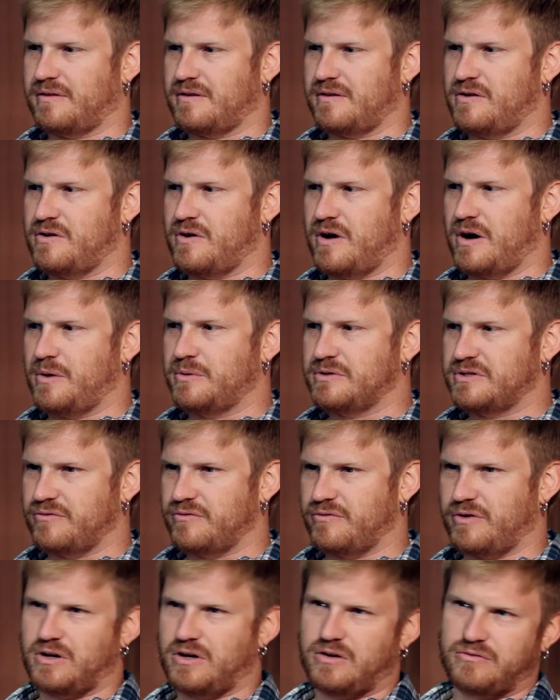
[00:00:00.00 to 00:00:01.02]
You know, I was
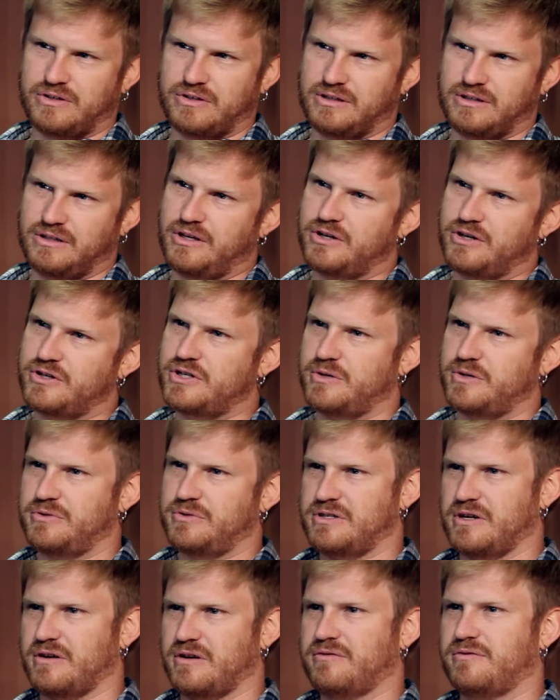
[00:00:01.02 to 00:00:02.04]
involved in leadership
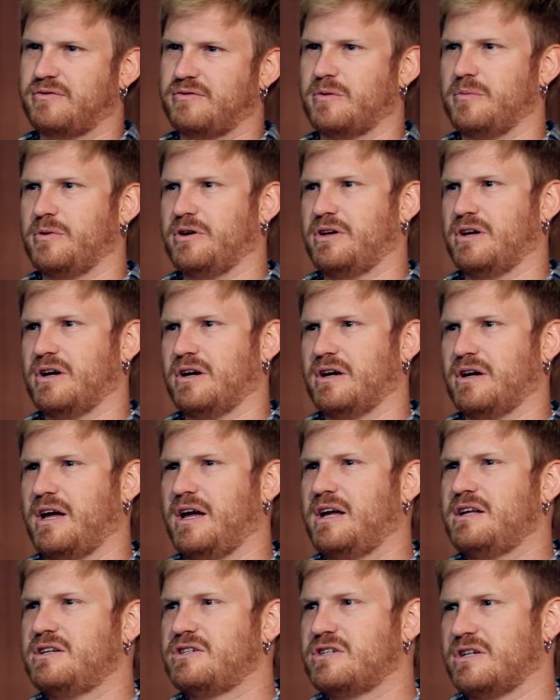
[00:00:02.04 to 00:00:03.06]
stuff from a young
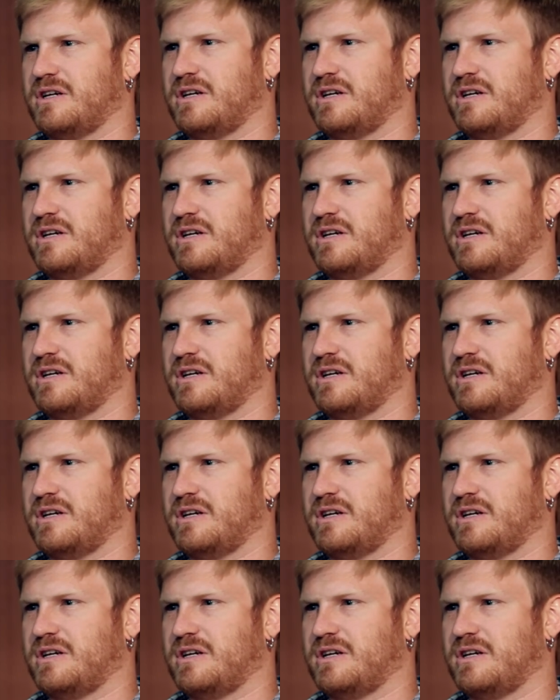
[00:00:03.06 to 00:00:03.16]
age, and